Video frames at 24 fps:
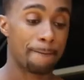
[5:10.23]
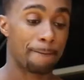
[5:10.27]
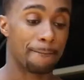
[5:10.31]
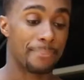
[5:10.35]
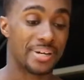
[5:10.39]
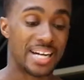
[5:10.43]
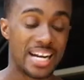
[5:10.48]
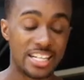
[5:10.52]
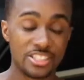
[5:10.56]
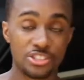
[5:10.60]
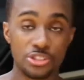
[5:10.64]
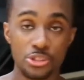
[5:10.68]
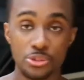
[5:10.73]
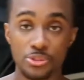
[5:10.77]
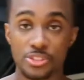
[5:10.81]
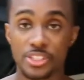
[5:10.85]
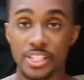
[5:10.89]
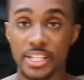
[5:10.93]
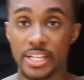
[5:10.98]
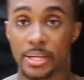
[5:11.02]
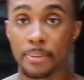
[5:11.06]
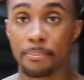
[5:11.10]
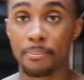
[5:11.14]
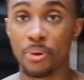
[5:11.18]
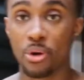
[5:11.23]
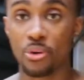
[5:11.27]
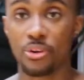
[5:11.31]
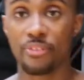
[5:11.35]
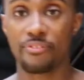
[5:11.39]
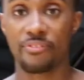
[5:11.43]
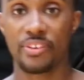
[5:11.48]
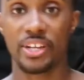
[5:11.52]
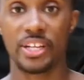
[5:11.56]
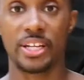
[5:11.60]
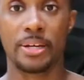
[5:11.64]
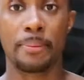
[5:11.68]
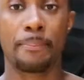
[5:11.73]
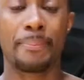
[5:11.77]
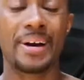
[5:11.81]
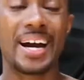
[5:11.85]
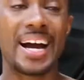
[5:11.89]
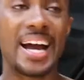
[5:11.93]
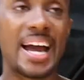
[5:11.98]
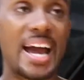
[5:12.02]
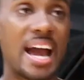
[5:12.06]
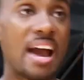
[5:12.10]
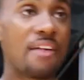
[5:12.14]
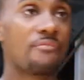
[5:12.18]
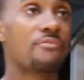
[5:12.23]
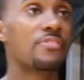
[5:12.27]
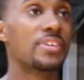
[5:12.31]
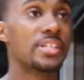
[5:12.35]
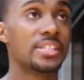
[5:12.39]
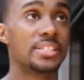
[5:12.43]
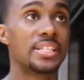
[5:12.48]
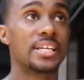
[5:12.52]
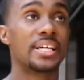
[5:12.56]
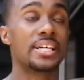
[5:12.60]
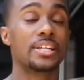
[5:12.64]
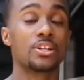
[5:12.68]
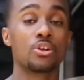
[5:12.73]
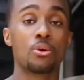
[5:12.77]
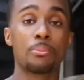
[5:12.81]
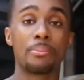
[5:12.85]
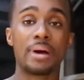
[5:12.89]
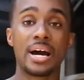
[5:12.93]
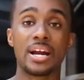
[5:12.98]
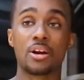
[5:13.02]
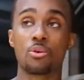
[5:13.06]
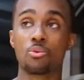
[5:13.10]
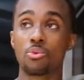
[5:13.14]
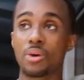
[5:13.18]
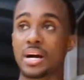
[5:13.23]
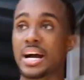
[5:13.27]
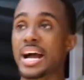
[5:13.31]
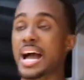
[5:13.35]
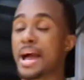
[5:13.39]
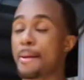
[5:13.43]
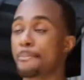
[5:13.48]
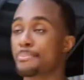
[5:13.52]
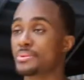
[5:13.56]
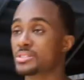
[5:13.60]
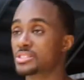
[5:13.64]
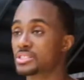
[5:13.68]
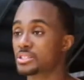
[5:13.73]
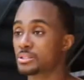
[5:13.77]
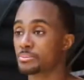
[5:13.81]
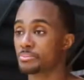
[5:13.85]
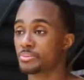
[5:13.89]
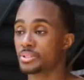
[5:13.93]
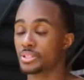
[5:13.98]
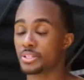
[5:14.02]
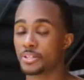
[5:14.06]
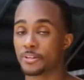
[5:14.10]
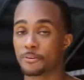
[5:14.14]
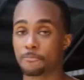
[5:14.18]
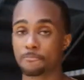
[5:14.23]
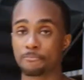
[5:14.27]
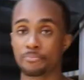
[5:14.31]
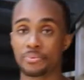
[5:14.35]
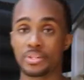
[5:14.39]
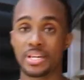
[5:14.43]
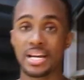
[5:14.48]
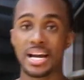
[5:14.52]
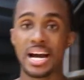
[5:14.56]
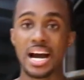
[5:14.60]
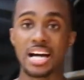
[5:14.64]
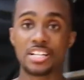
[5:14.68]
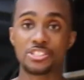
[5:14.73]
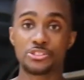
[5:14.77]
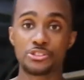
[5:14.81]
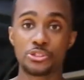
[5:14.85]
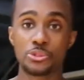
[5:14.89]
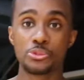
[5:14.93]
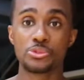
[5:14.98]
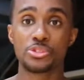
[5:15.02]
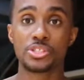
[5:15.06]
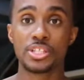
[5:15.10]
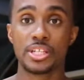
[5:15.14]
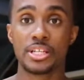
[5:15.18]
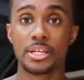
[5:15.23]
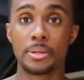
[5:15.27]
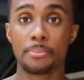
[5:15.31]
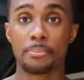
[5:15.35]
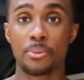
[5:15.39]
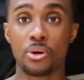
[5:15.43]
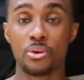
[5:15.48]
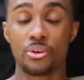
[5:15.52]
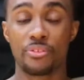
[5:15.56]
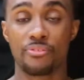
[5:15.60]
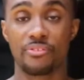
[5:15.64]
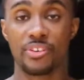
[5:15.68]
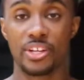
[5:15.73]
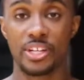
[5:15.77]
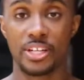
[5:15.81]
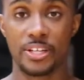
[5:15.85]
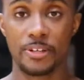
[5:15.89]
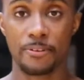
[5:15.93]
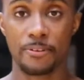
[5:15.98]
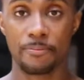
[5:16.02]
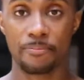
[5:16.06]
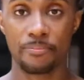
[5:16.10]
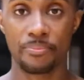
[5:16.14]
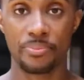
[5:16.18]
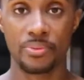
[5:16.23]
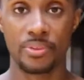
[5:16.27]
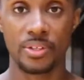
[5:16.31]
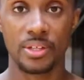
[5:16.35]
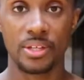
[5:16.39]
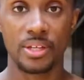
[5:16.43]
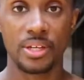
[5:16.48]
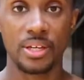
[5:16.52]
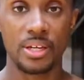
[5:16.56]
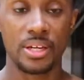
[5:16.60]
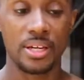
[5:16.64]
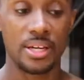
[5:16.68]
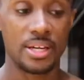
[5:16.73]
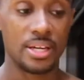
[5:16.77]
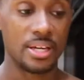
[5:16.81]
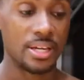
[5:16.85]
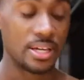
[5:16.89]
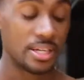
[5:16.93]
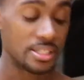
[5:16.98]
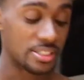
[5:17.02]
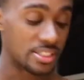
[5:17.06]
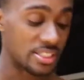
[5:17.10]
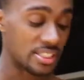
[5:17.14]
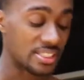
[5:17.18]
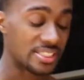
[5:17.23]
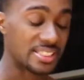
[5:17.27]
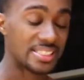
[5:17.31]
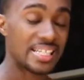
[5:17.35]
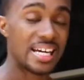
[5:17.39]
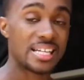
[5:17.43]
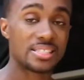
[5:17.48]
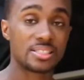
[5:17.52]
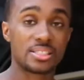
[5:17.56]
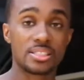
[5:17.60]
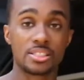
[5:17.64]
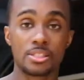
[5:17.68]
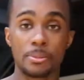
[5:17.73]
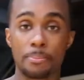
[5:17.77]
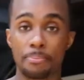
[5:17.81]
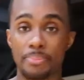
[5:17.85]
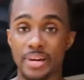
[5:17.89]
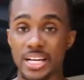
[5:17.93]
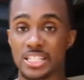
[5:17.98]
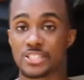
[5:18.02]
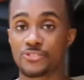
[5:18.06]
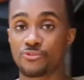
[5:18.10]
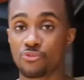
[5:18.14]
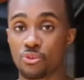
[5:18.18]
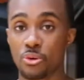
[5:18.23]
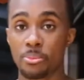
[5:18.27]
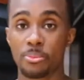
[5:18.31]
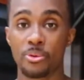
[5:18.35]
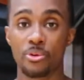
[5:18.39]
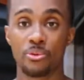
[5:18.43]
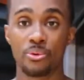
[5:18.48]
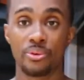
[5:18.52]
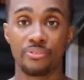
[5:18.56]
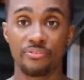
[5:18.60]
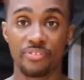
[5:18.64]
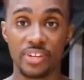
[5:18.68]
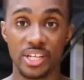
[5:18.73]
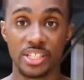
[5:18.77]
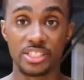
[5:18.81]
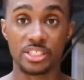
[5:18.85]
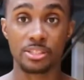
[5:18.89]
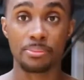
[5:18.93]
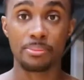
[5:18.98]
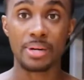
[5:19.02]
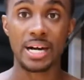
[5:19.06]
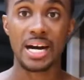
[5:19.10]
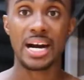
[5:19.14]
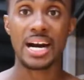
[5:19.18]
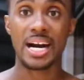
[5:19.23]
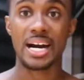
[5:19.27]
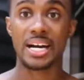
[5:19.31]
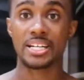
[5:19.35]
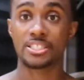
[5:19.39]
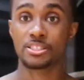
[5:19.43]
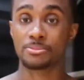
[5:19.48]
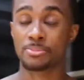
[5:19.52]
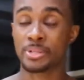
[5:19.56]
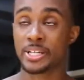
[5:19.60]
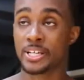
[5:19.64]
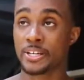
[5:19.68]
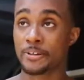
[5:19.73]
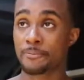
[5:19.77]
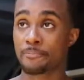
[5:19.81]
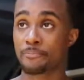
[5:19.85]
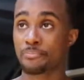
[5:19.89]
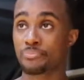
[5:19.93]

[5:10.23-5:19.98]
But I choose to get motivated by everything, no matter what happens to me. I choose to get motivated. Success is the best form of revenge in my eyes, man.